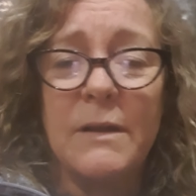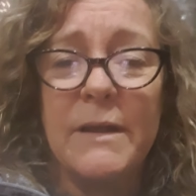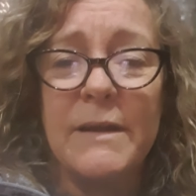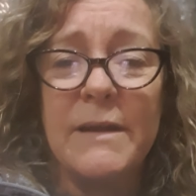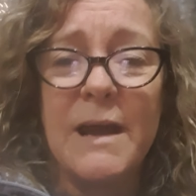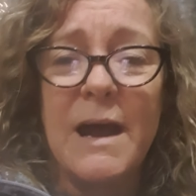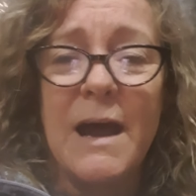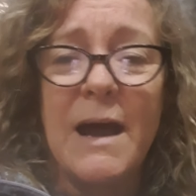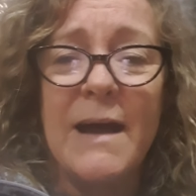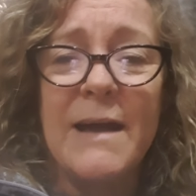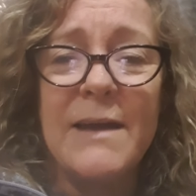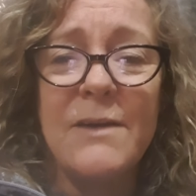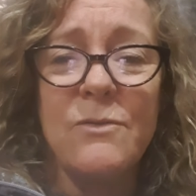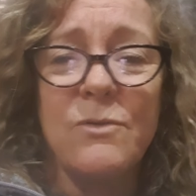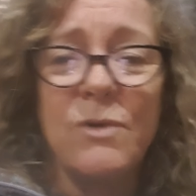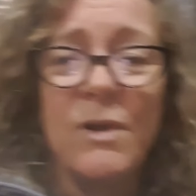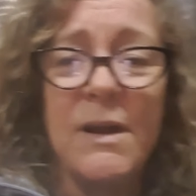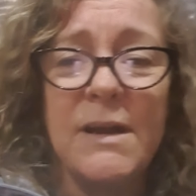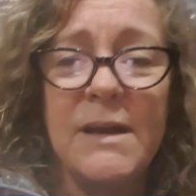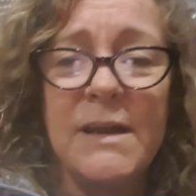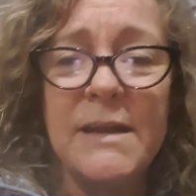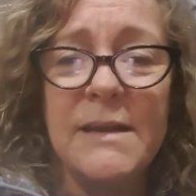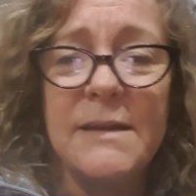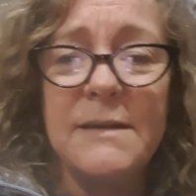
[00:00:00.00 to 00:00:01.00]
and I
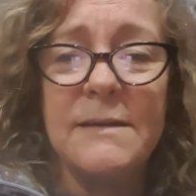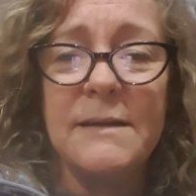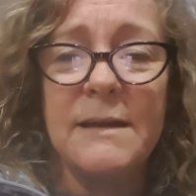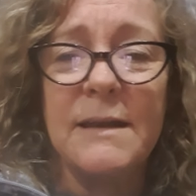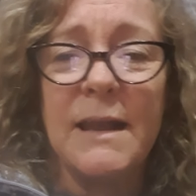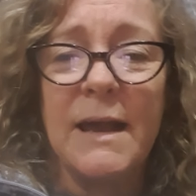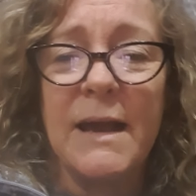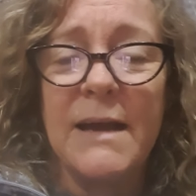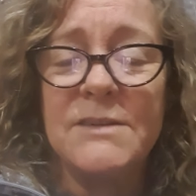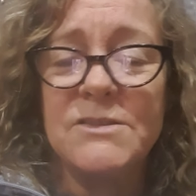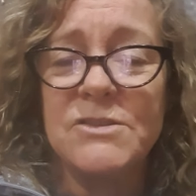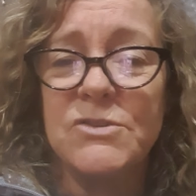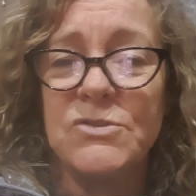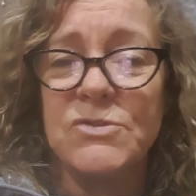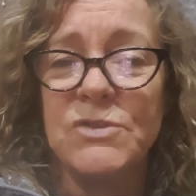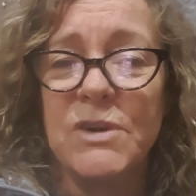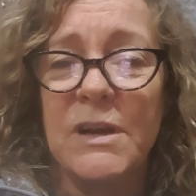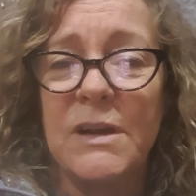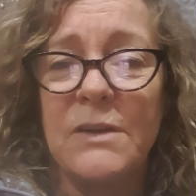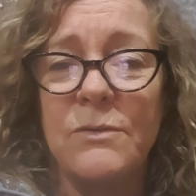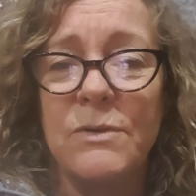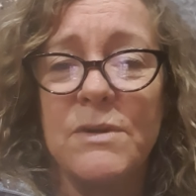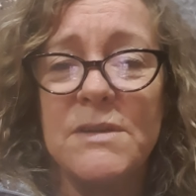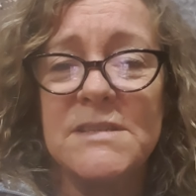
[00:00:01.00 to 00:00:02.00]
really like to
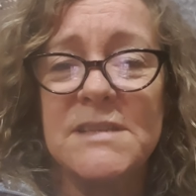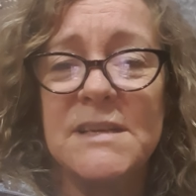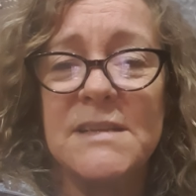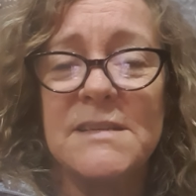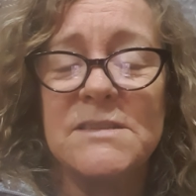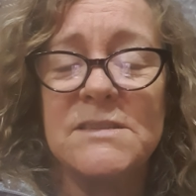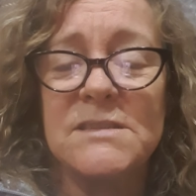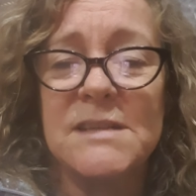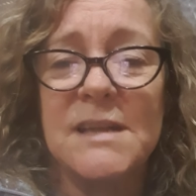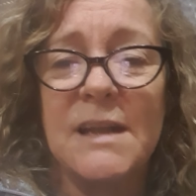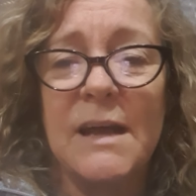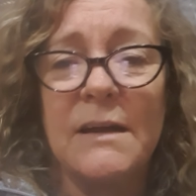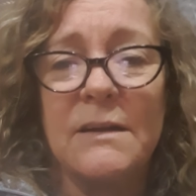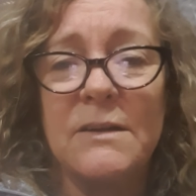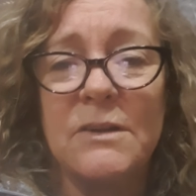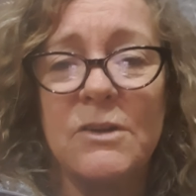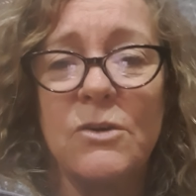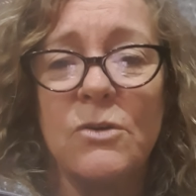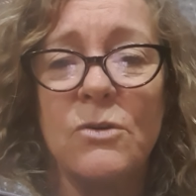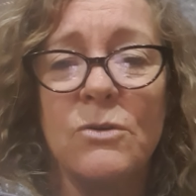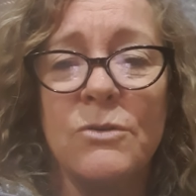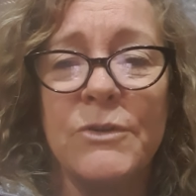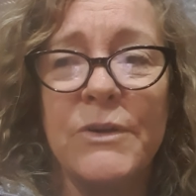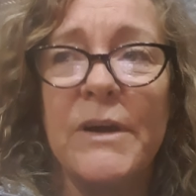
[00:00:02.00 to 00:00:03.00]
drink Riesling slightly
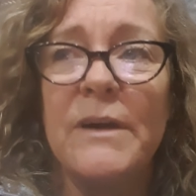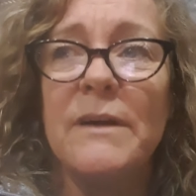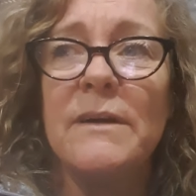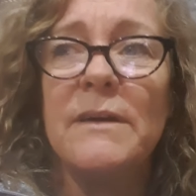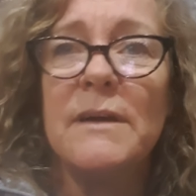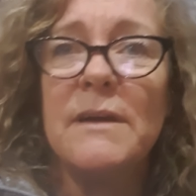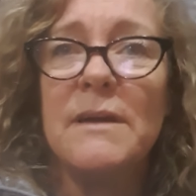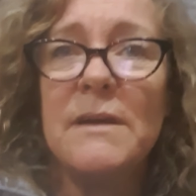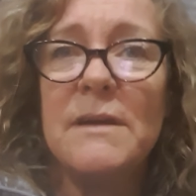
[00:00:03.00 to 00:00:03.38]
older.